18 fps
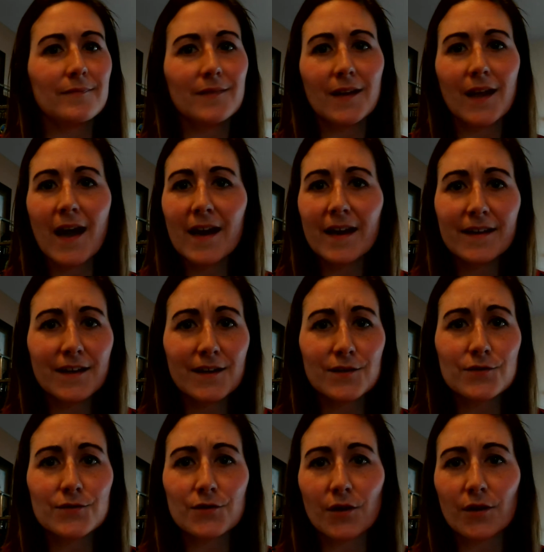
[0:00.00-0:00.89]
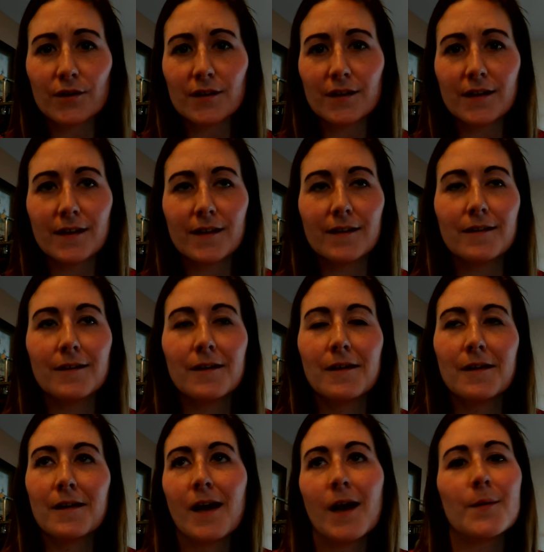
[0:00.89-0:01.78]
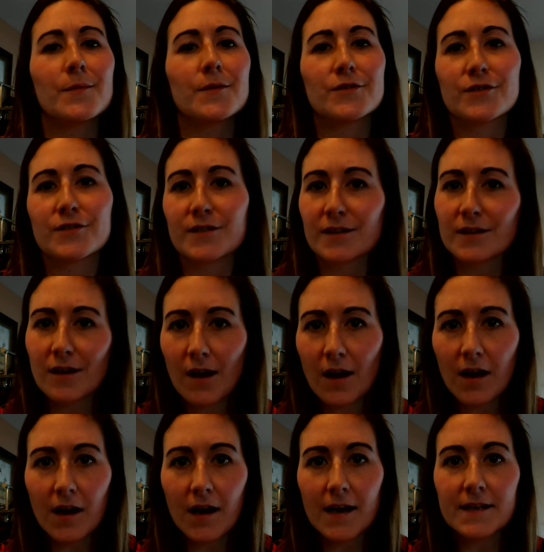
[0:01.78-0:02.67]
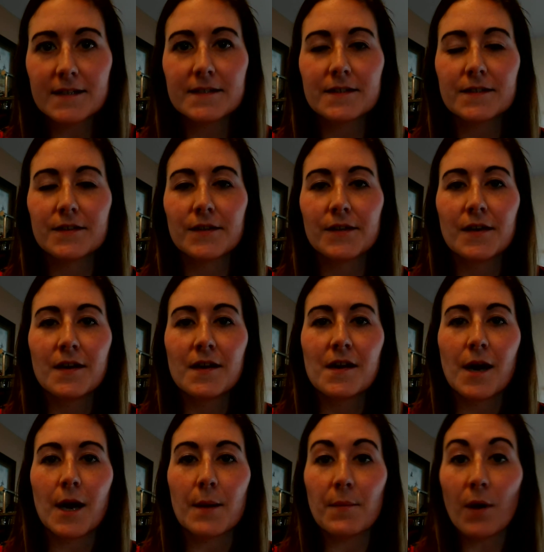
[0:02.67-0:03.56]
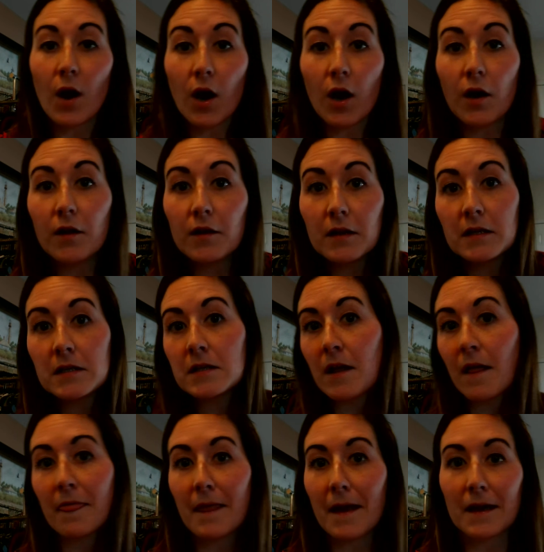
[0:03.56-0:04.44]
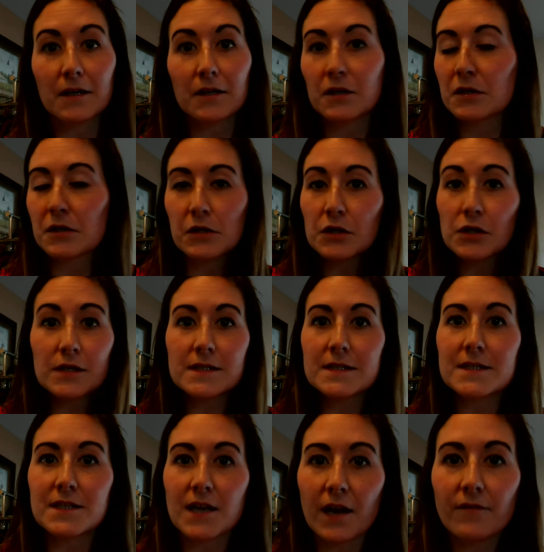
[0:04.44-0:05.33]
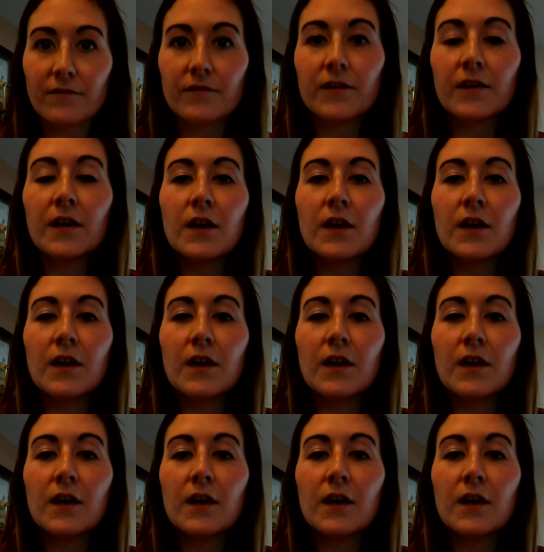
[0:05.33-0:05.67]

how to get started, how much does it cost, all that good stuff.